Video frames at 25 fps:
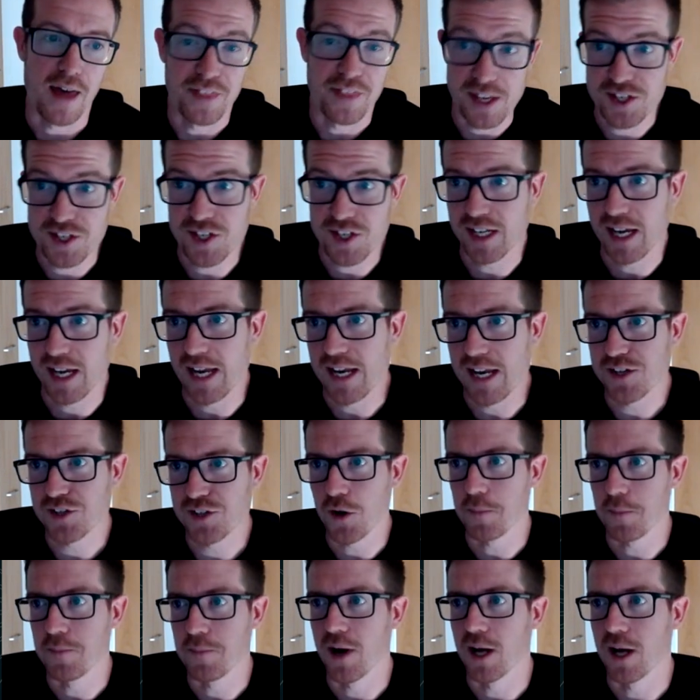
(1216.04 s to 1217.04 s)
This again is
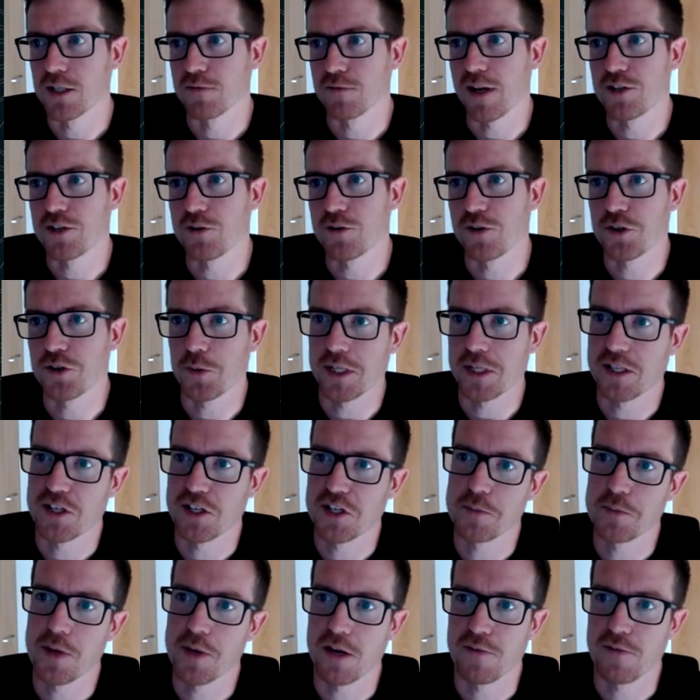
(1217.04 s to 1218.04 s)
not part of Entra Suite.
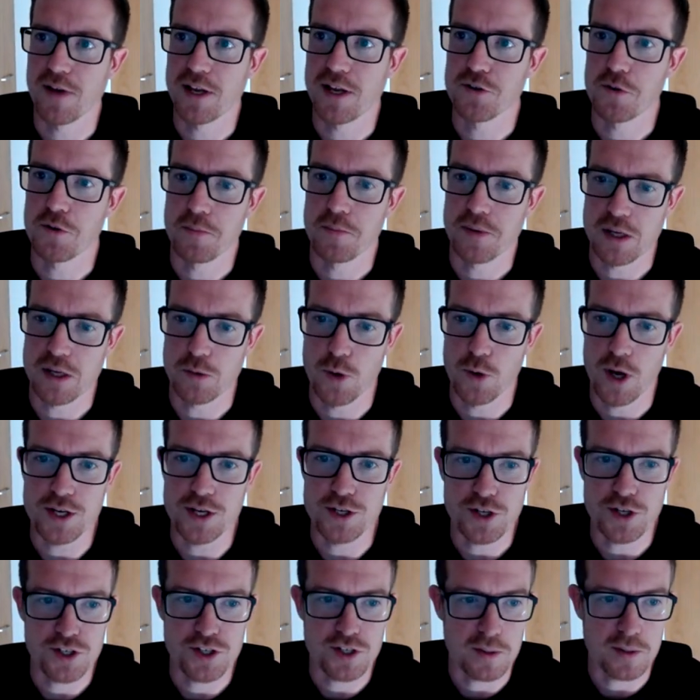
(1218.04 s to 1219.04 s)
This is part of Entra
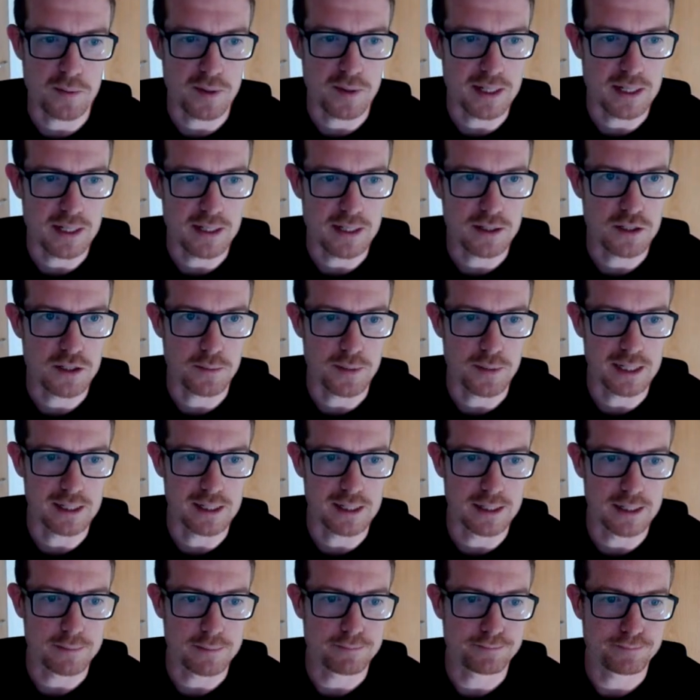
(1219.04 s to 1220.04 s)
P1, just to be
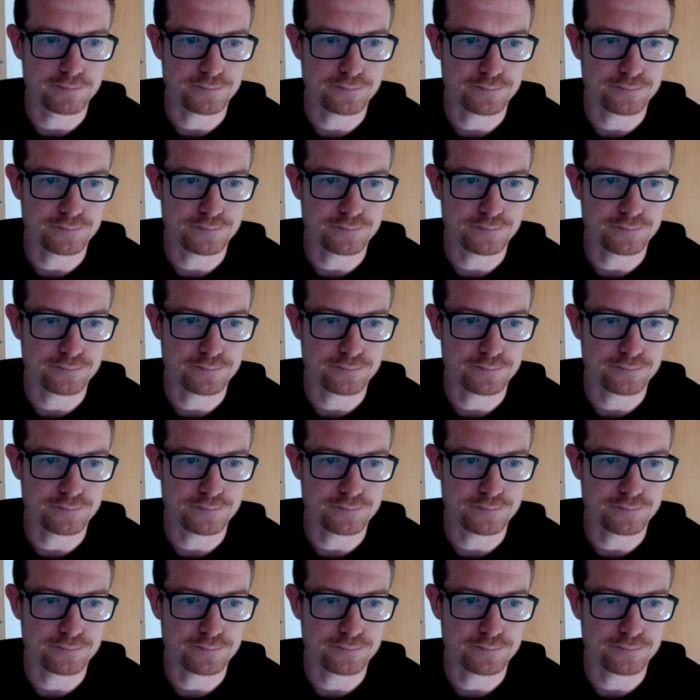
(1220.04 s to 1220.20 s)
clear.